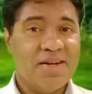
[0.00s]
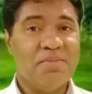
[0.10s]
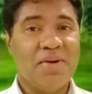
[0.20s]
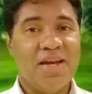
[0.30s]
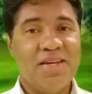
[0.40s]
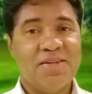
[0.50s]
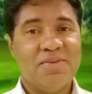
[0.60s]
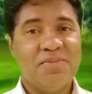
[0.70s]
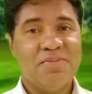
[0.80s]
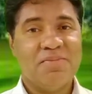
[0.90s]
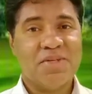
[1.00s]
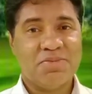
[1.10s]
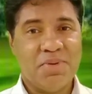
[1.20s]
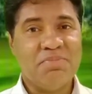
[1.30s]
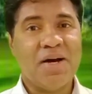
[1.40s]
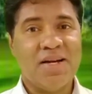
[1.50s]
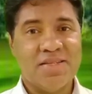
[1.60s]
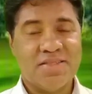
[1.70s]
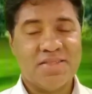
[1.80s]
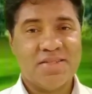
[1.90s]
the mind must be
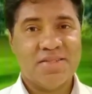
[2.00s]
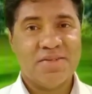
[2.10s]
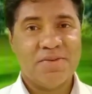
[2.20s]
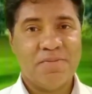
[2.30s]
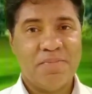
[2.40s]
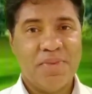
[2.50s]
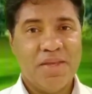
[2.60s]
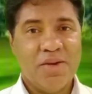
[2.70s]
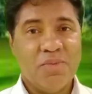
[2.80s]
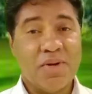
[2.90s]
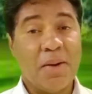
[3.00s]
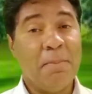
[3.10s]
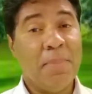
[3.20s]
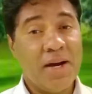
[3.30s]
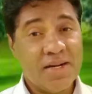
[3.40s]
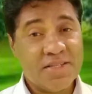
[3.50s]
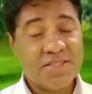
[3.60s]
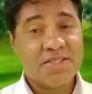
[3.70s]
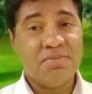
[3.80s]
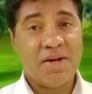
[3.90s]
balanced. With a
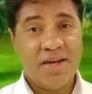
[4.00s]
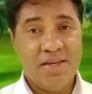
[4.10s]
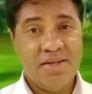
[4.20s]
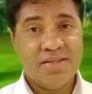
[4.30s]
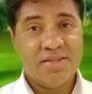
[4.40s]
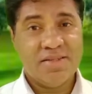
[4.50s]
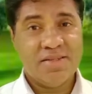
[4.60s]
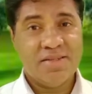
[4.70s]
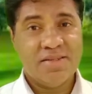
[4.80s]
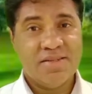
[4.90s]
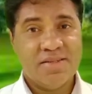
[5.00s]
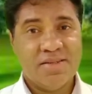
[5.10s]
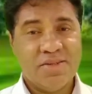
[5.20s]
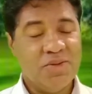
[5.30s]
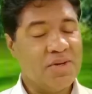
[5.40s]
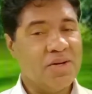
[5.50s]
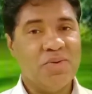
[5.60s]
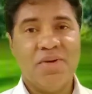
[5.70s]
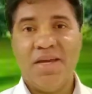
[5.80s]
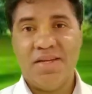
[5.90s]
balanced mind, you can
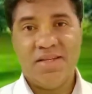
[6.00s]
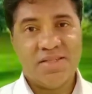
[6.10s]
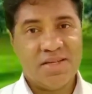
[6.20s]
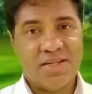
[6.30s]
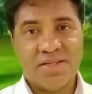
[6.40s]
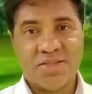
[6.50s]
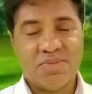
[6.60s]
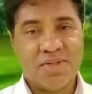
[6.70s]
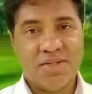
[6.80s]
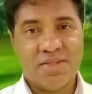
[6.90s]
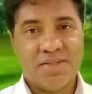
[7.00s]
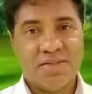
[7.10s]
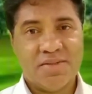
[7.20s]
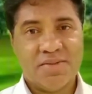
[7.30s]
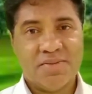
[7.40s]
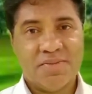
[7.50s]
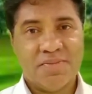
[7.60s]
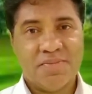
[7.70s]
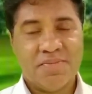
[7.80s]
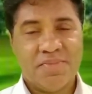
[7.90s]
do anything in this world.
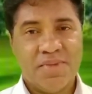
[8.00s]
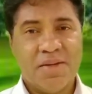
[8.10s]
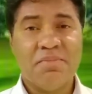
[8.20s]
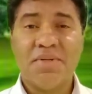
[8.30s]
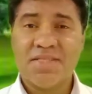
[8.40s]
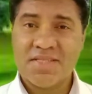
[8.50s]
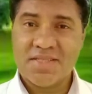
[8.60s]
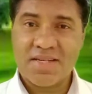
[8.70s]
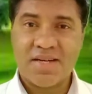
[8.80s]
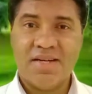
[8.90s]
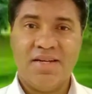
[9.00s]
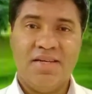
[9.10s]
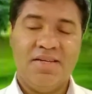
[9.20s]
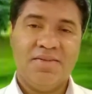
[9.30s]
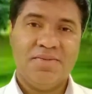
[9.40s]
But secondly,